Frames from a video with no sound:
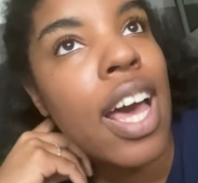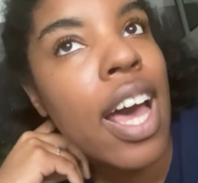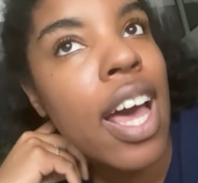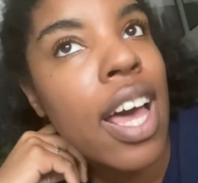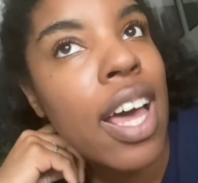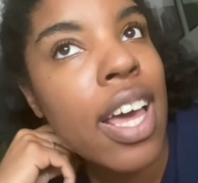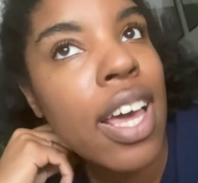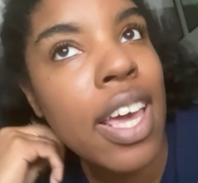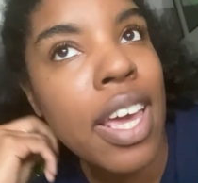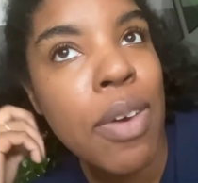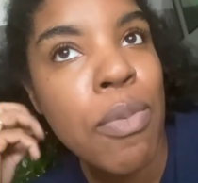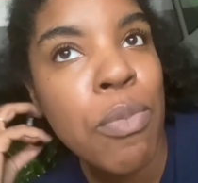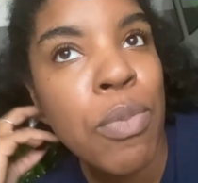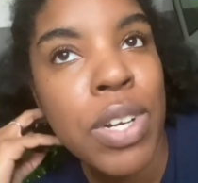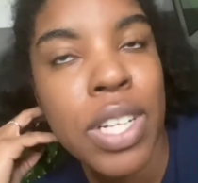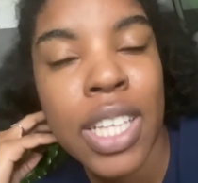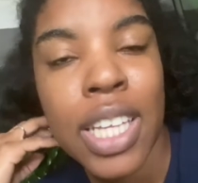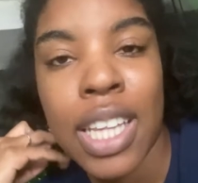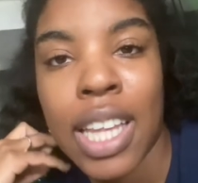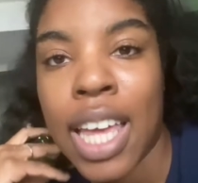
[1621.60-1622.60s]
I am
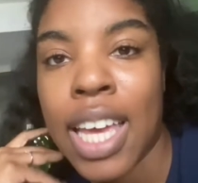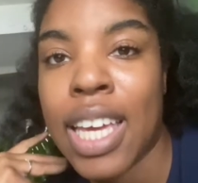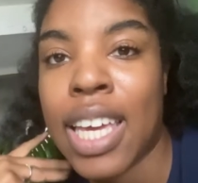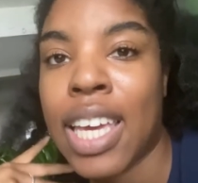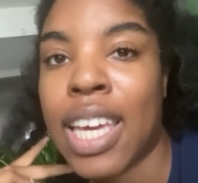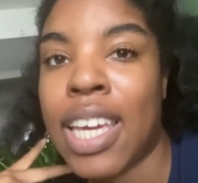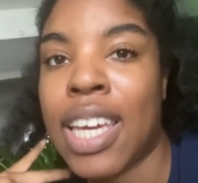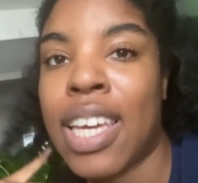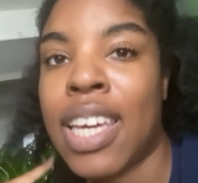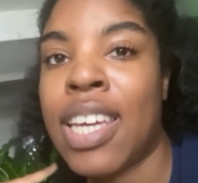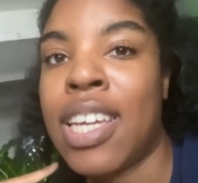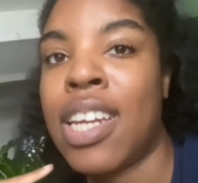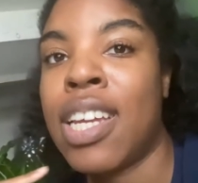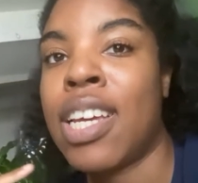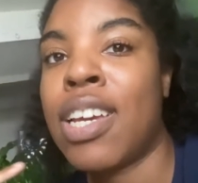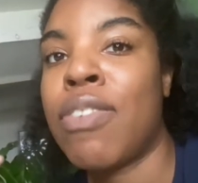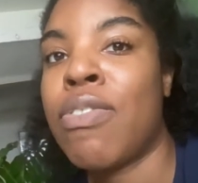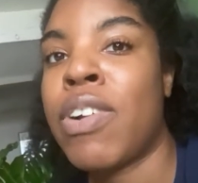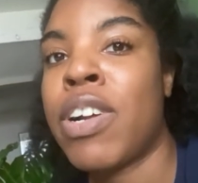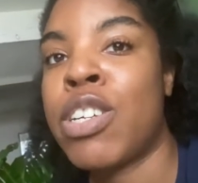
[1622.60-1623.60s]
really liking
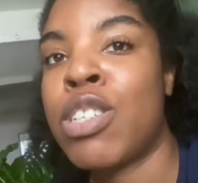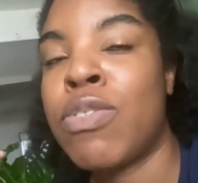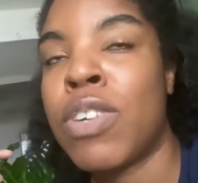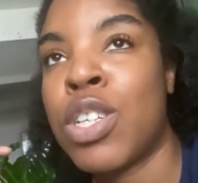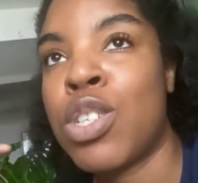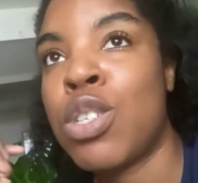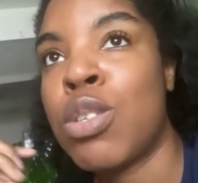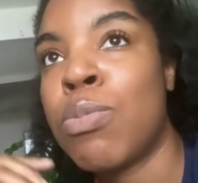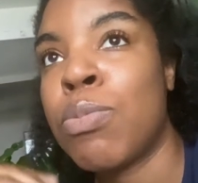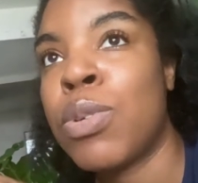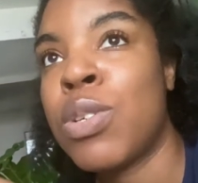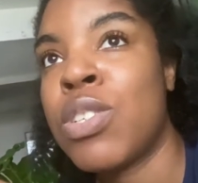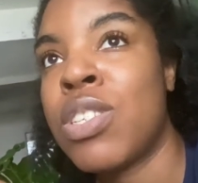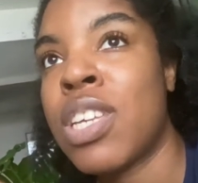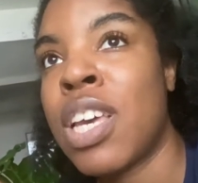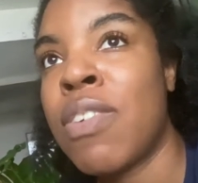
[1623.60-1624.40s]
eating fresh vegetables.